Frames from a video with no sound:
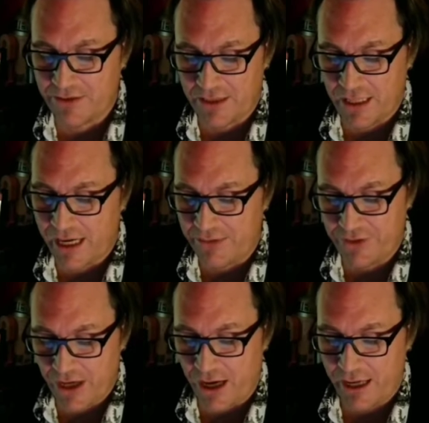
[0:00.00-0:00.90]
the light of
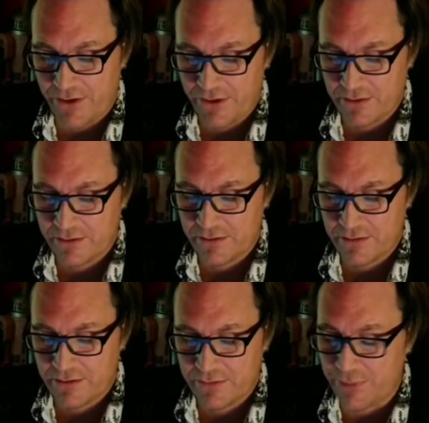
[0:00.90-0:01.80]
God.
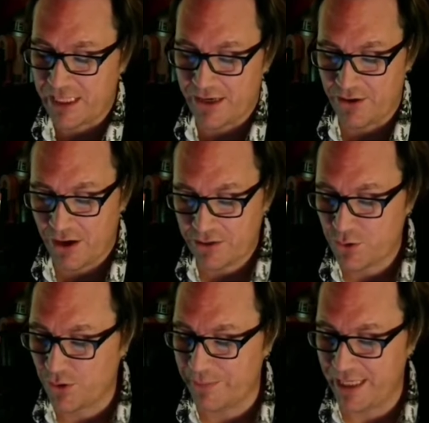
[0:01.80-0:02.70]
But they are not
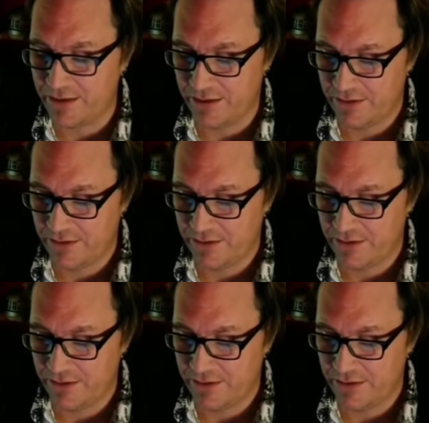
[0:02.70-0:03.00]
tormented.